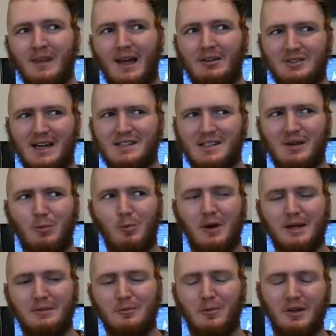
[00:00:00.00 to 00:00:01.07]
I was asking
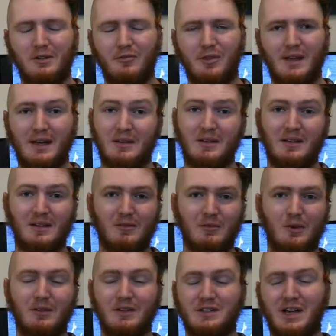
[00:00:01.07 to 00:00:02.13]
what one of
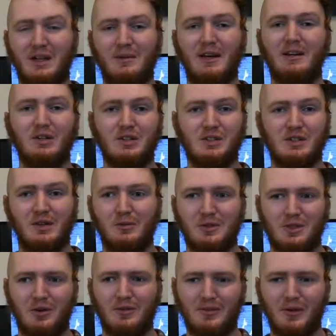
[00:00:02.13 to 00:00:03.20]
the salamanders,
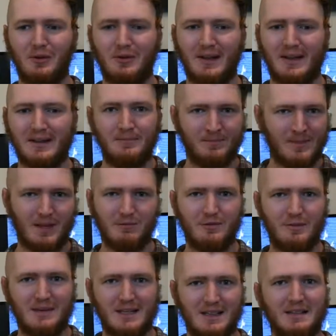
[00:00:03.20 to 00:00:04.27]
which are little like
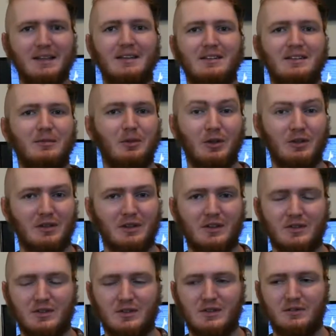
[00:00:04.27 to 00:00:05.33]
amphibian things similar to
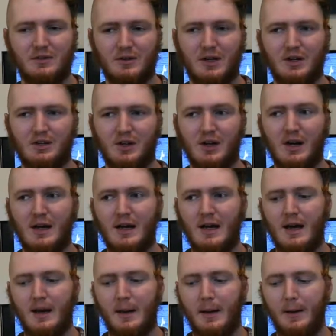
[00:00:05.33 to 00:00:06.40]
lizards, if you're not sure,
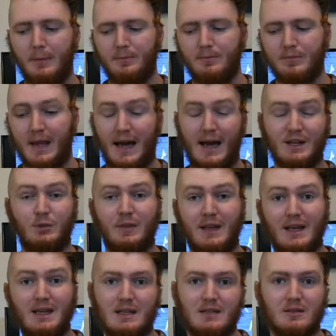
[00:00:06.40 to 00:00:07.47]
I asked what they
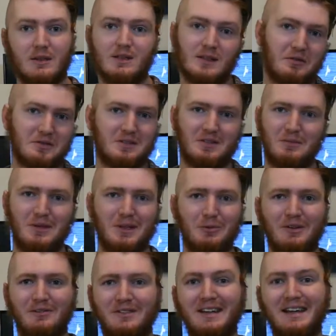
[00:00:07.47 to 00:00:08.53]
eat, because I was going to be the
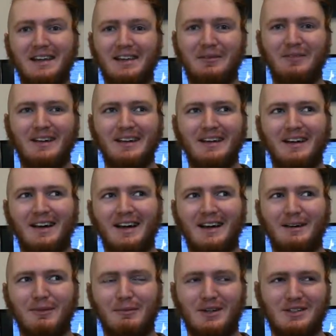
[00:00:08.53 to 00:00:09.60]
one feeding them,
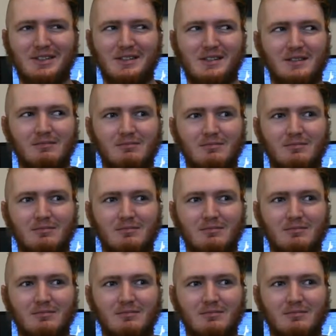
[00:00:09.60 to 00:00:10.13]
and my boss says,